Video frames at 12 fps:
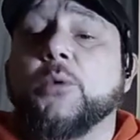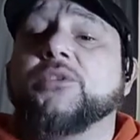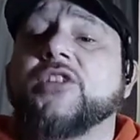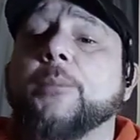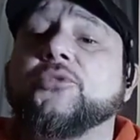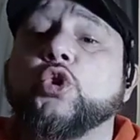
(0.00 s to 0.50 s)
It
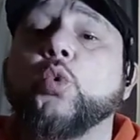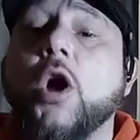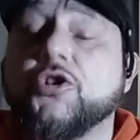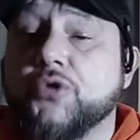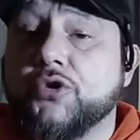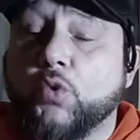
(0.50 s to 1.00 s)
was up
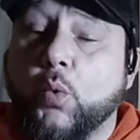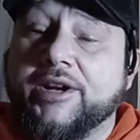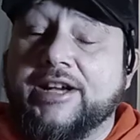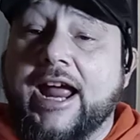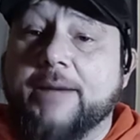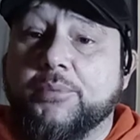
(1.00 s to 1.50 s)

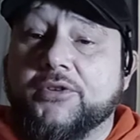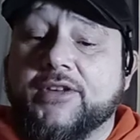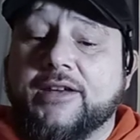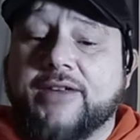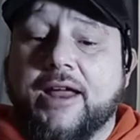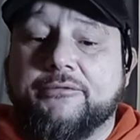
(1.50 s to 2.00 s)

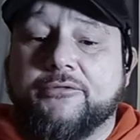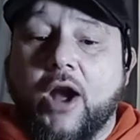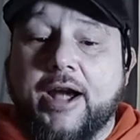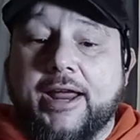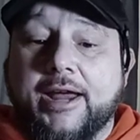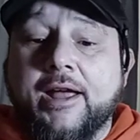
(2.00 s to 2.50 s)
229% on
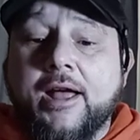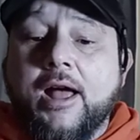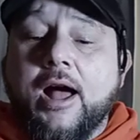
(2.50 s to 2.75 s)
Friday.